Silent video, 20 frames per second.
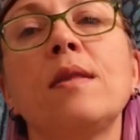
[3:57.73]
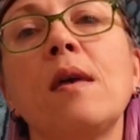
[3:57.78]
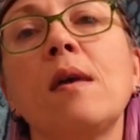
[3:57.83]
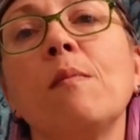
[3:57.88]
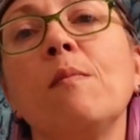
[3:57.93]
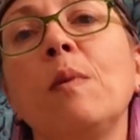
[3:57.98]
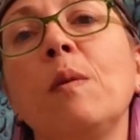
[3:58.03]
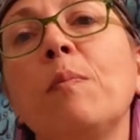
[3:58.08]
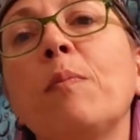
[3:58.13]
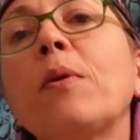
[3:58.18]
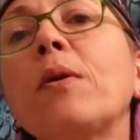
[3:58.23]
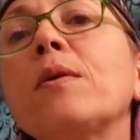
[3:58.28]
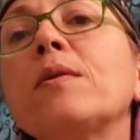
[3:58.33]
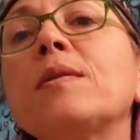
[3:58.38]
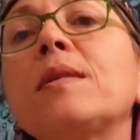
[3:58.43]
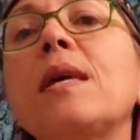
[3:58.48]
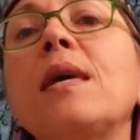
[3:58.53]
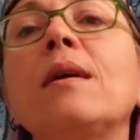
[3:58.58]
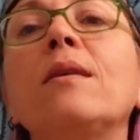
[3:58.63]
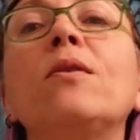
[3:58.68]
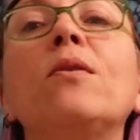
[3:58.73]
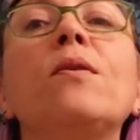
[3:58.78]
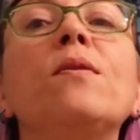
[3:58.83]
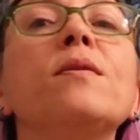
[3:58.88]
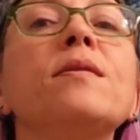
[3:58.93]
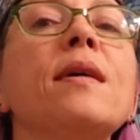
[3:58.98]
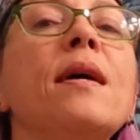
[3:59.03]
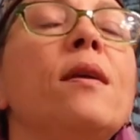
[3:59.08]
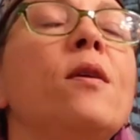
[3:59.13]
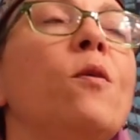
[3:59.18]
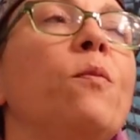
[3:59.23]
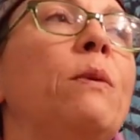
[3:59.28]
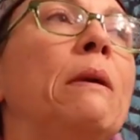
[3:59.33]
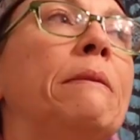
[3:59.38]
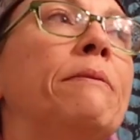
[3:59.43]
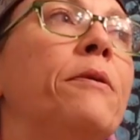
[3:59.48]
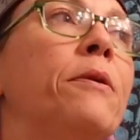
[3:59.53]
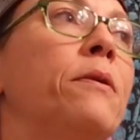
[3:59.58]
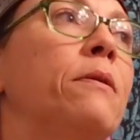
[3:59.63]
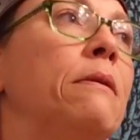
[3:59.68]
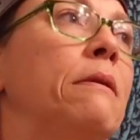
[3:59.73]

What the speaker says: they can be purse handles. I know people who